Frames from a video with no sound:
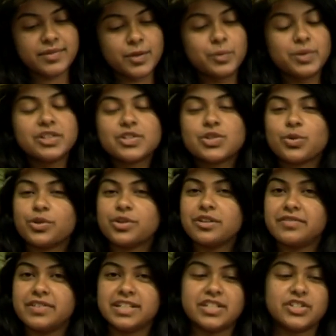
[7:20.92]
with the story
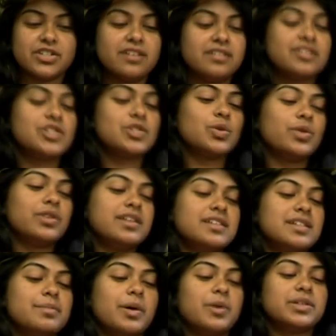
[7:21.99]
of Alicia. The story
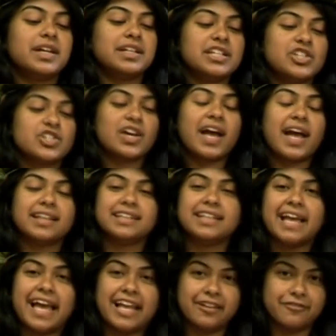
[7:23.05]
is about Alicia and
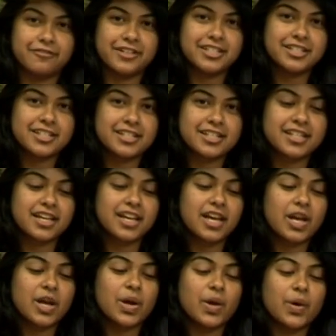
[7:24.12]
the elephant,
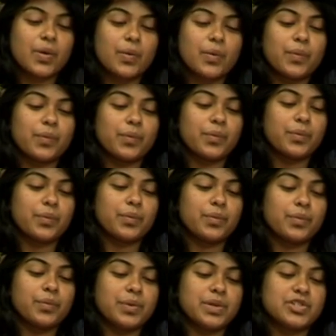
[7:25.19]

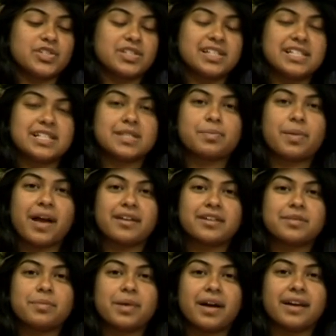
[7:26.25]
which is
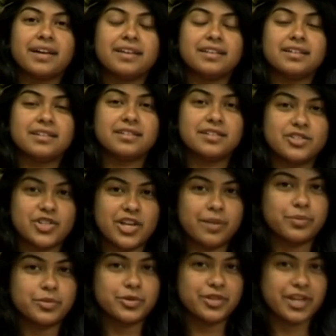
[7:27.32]
inspired by the
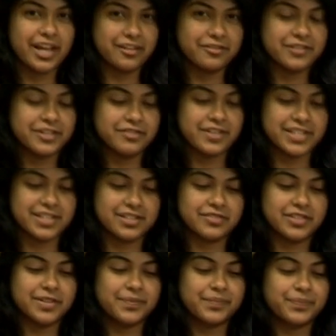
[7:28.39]
Jaipur Elephant
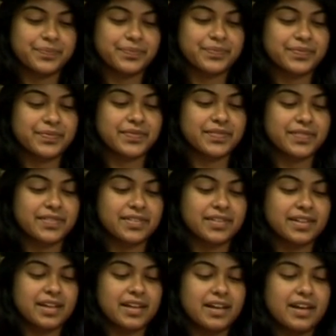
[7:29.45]
Festival.
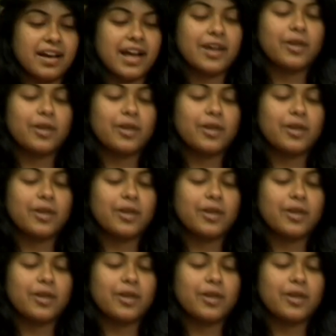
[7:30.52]
I